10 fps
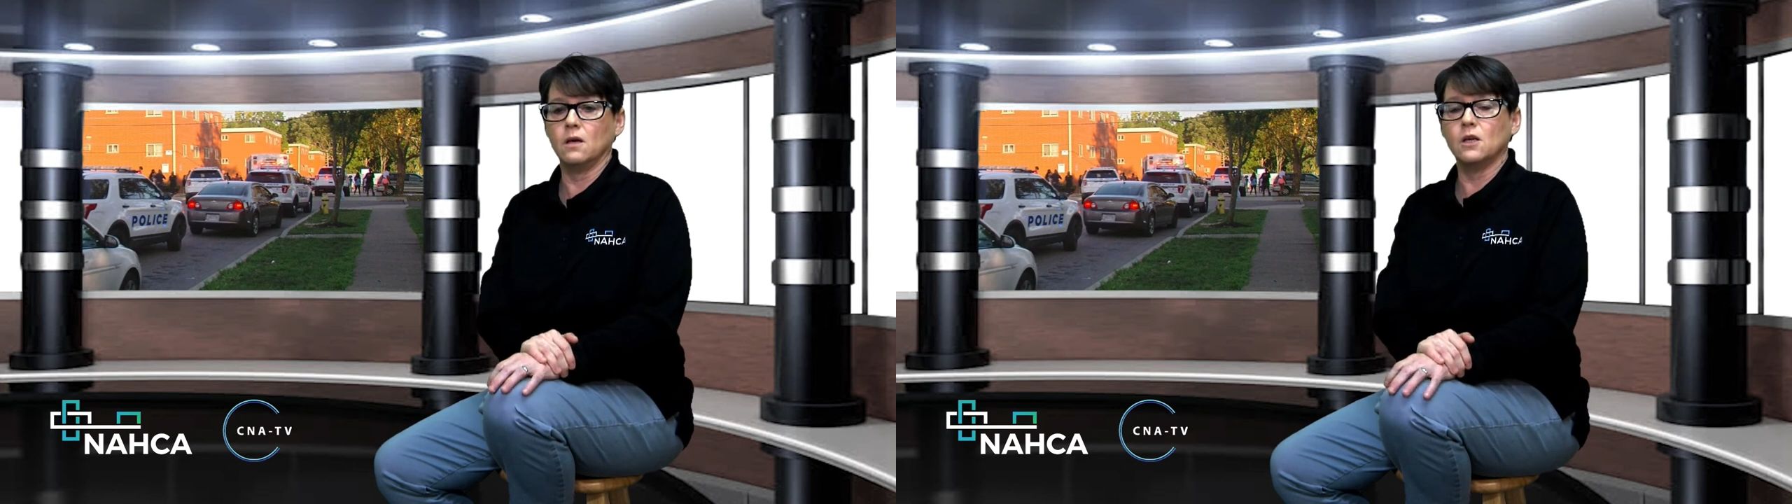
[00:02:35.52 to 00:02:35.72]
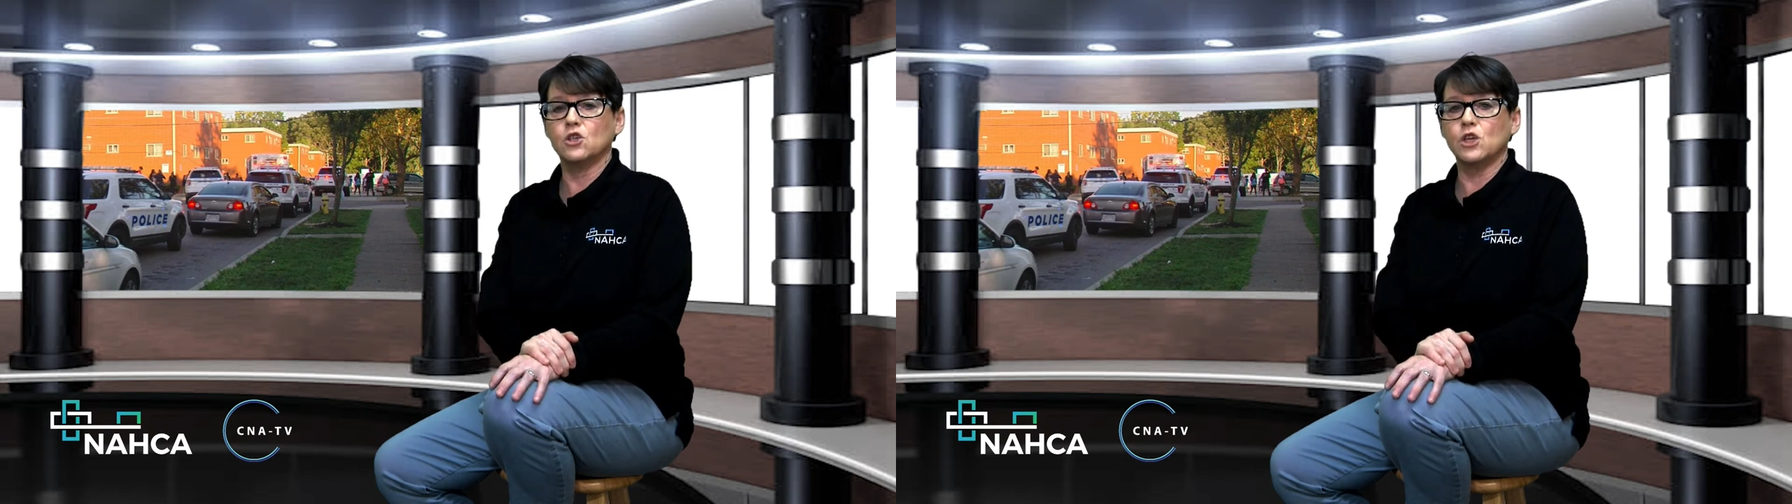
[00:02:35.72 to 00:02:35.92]

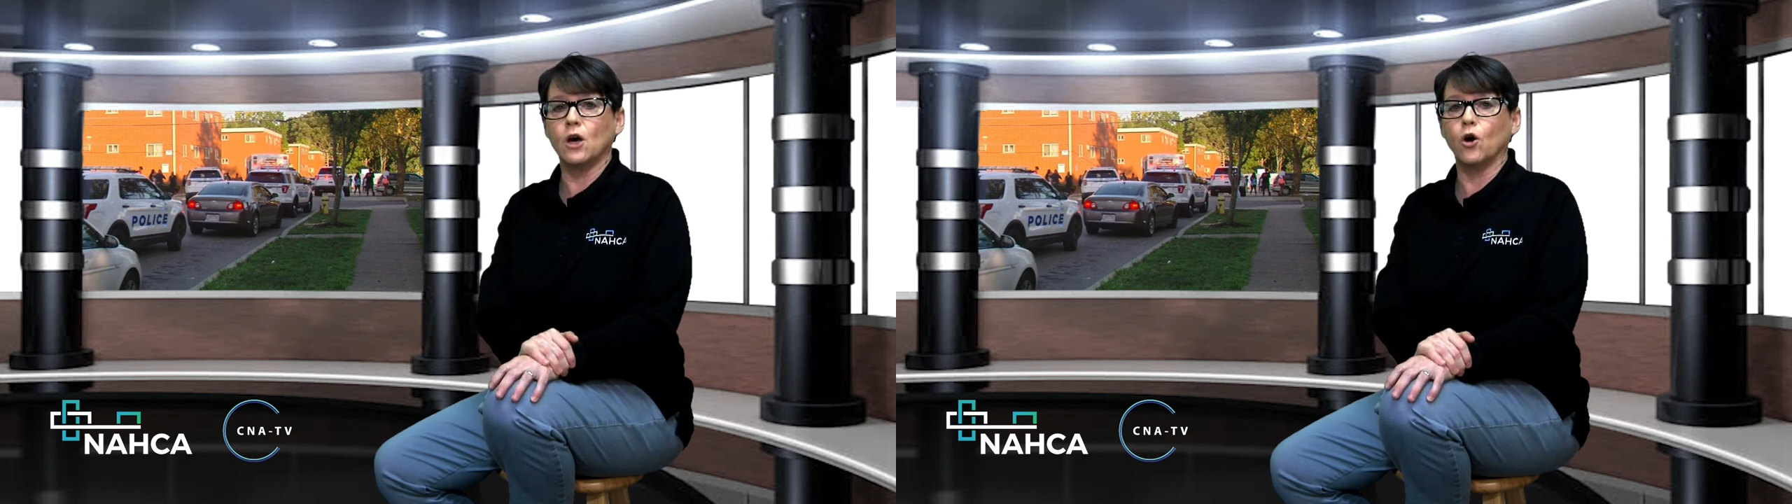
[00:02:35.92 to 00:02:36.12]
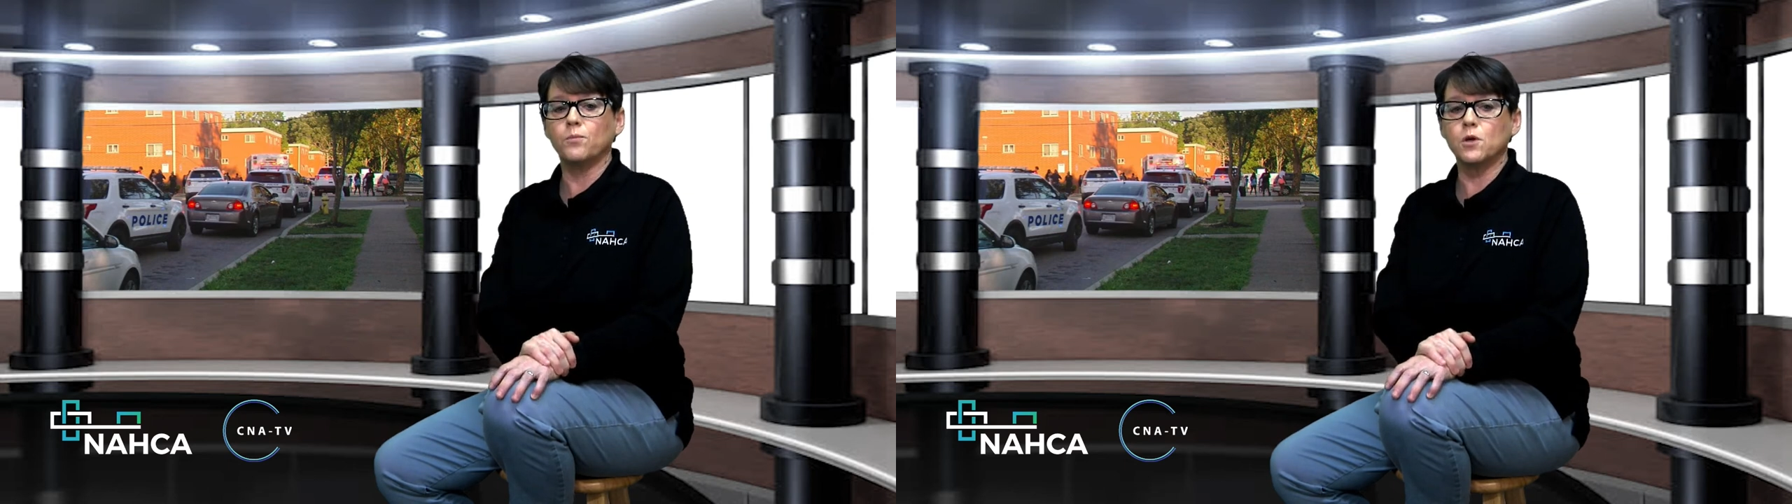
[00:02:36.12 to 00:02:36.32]
She
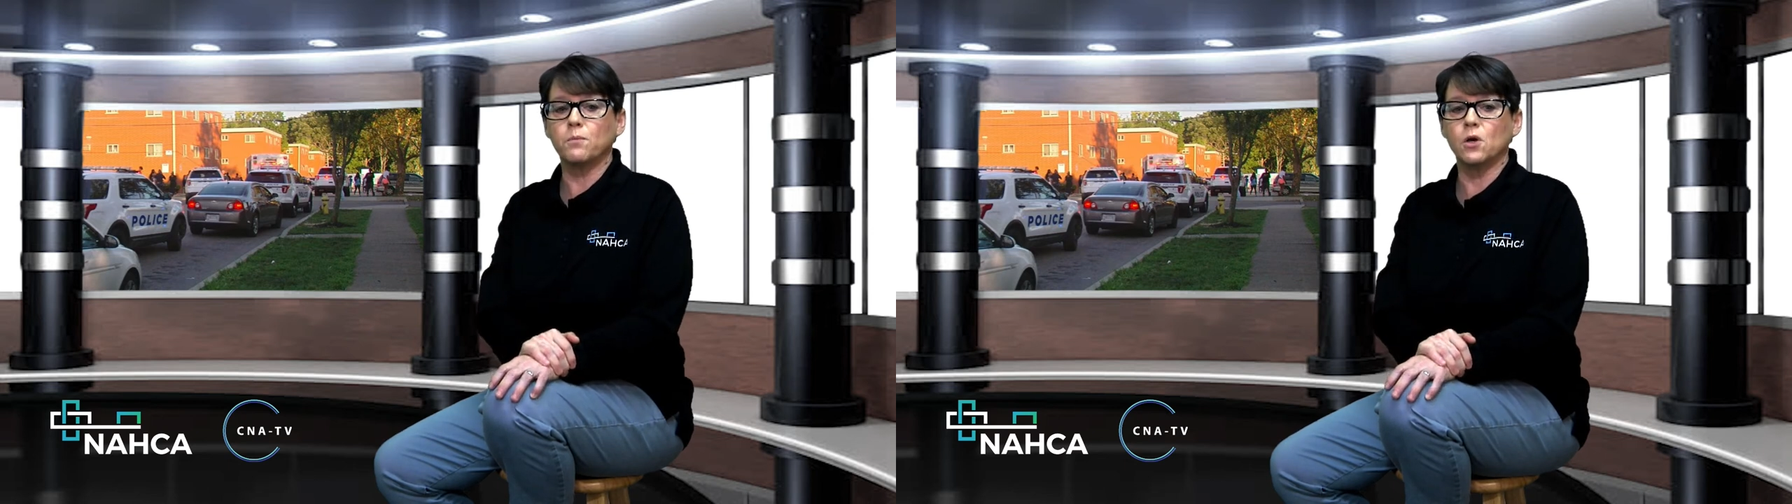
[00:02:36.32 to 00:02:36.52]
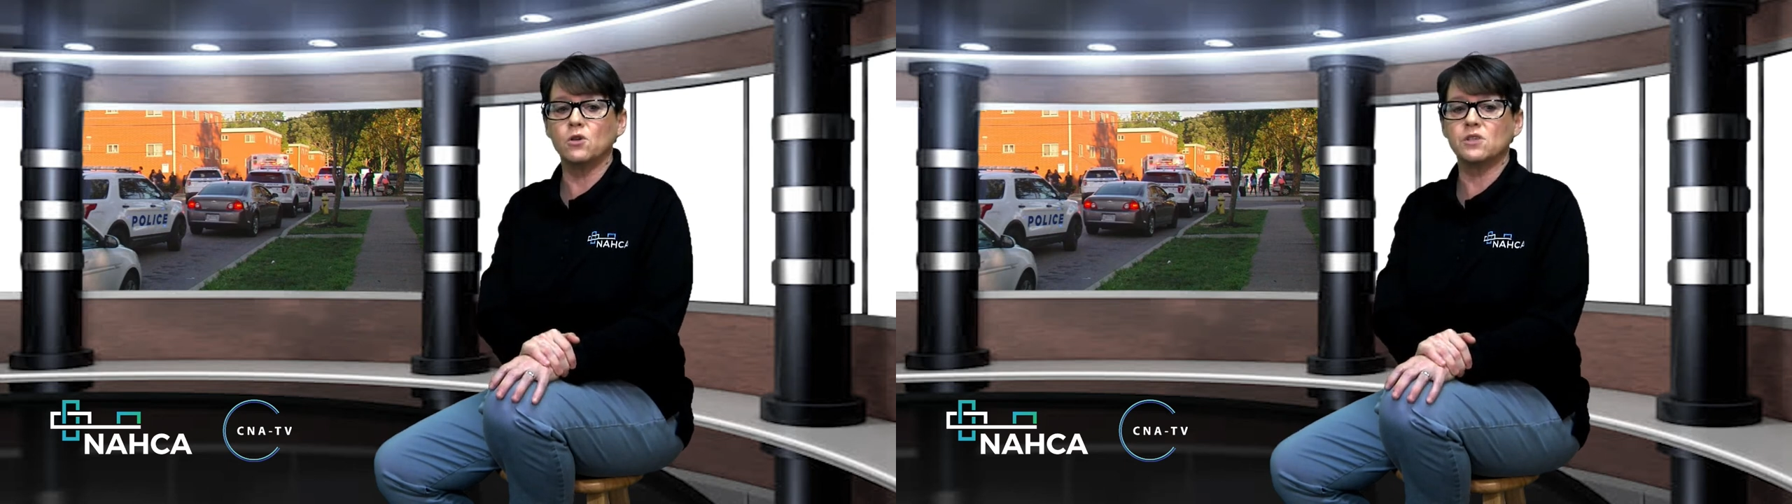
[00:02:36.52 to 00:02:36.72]
helped a
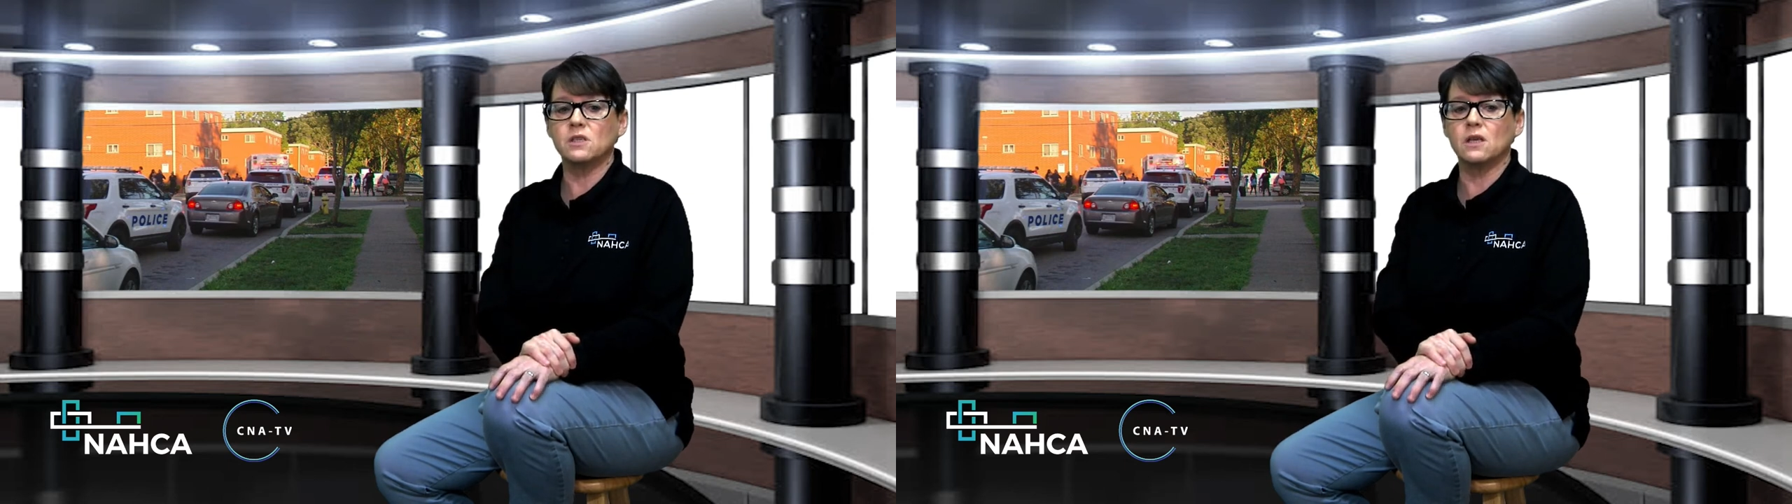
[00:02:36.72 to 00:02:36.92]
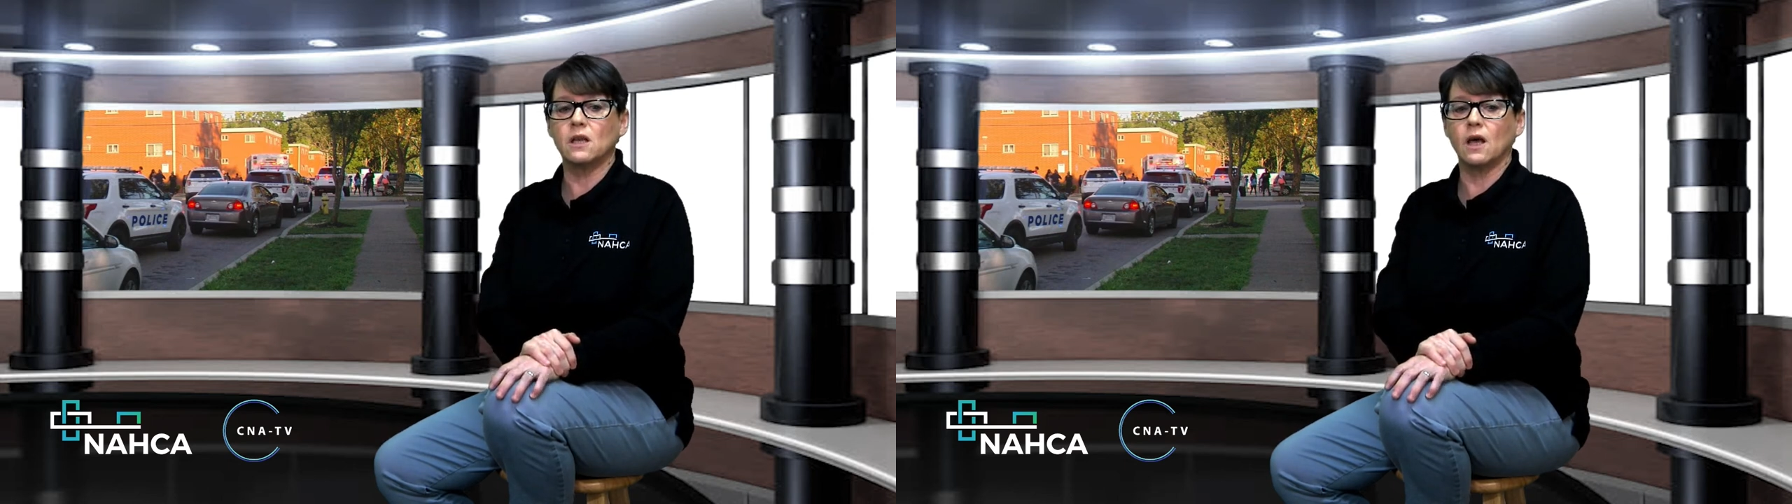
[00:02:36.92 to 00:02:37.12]
person